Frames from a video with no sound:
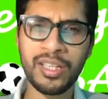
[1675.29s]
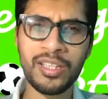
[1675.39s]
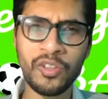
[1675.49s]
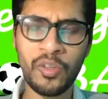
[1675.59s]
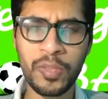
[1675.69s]
at
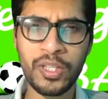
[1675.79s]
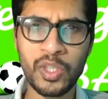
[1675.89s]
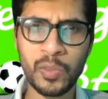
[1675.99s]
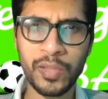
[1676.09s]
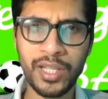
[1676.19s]
the European
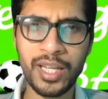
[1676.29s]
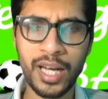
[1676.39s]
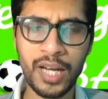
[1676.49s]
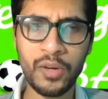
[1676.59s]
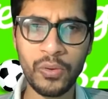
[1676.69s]
Super League,
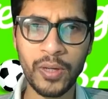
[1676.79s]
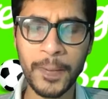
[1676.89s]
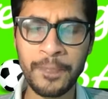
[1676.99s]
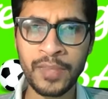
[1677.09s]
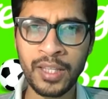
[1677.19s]
how,